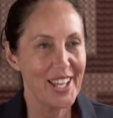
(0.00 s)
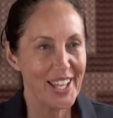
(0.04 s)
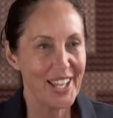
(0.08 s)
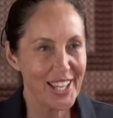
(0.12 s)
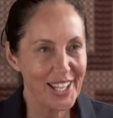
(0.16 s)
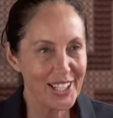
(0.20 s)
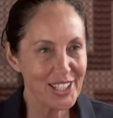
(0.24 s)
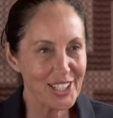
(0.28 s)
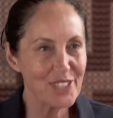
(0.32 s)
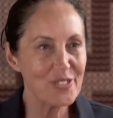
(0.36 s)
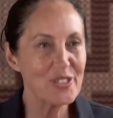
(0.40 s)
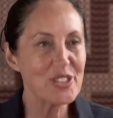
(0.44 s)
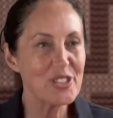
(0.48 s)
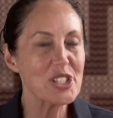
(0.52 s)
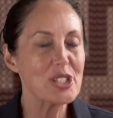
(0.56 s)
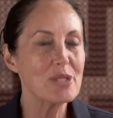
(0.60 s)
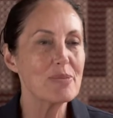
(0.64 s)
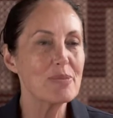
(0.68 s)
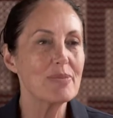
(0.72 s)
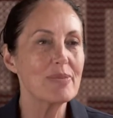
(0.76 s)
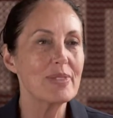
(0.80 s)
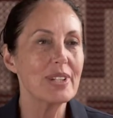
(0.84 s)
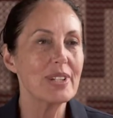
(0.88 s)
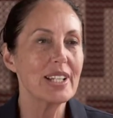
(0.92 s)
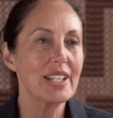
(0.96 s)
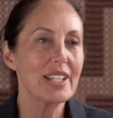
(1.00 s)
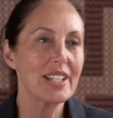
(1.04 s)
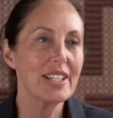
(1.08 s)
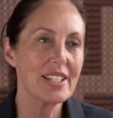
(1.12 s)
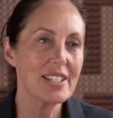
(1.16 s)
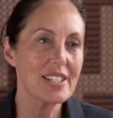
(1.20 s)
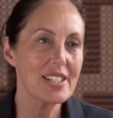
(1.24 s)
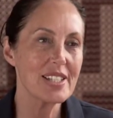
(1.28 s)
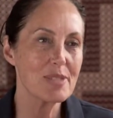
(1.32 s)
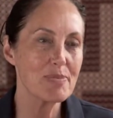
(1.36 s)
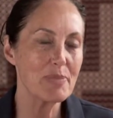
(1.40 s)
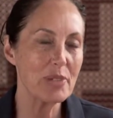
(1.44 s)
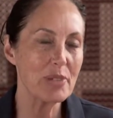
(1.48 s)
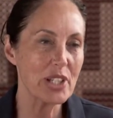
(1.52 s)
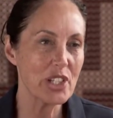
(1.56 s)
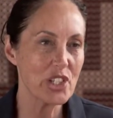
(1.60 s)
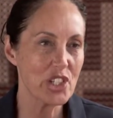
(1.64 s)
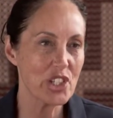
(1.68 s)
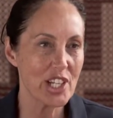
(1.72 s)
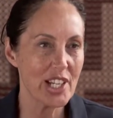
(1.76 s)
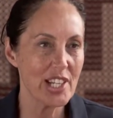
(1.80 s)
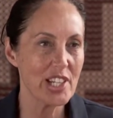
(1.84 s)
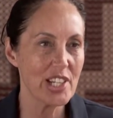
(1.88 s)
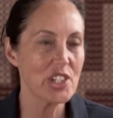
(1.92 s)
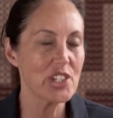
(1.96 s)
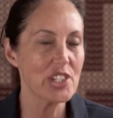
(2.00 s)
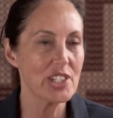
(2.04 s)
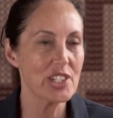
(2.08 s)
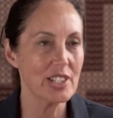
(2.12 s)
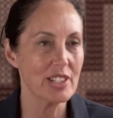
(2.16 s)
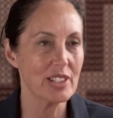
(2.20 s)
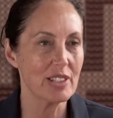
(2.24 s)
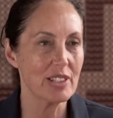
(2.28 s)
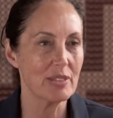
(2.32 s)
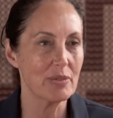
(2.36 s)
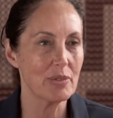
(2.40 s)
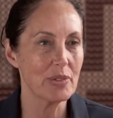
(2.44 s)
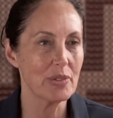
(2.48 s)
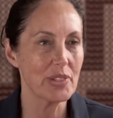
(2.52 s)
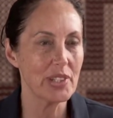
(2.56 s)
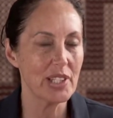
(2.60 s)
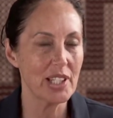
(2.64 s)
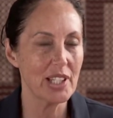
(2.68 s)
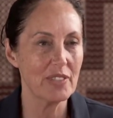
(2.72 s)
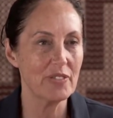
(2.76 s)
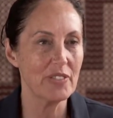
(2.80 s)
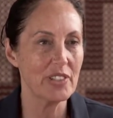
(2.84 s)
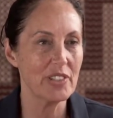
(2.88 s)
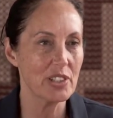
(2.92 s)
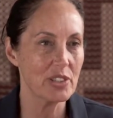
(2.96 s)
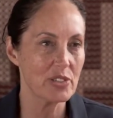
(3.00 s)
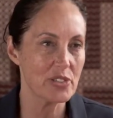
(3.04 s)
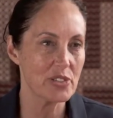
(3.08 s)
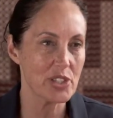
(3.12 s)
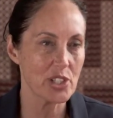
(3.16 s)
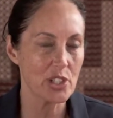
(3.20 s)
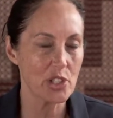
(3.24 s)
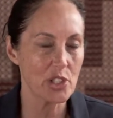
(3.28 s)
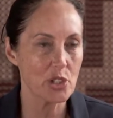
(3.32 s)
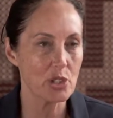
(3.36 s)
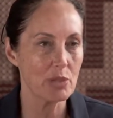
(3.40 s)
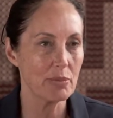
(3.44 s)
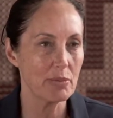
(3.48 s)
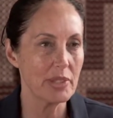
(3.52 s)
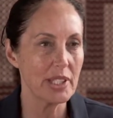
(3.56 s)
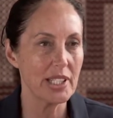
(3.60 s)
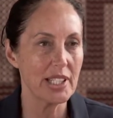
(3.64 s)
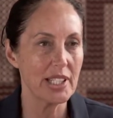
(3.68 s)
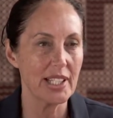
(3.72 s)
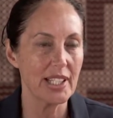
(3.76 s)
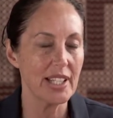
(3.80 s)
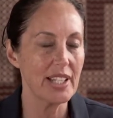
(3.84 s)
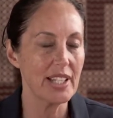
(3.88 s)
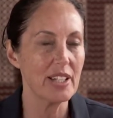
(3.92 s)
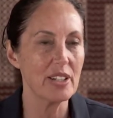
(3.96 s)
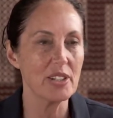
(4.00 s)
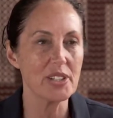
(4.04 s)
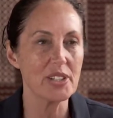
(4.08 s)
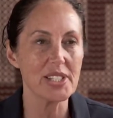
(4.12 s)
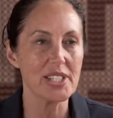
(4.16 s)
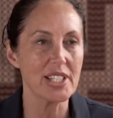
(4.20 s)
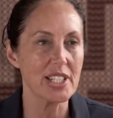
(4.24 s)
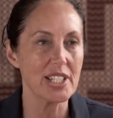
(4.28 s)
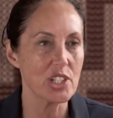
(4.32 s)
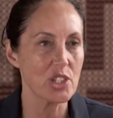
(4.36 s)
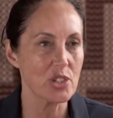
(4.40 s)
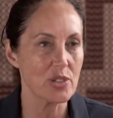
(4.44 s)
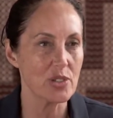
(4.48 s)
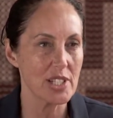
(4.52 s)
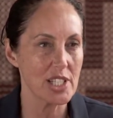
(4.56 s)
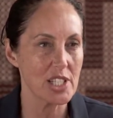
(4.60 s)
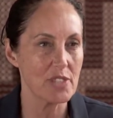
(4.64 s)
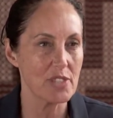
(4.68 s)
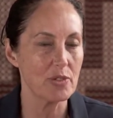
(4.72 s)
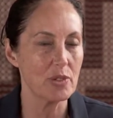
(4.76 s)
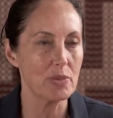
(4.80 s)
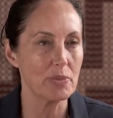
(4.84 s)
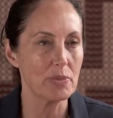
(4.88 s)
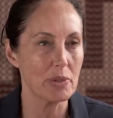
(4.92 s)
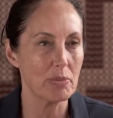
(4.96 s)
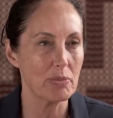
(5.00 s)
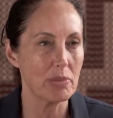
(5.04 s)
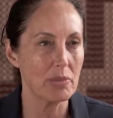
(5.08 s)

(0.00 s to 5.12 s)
Activism has been changed now with the advent of social media. How has that transformed the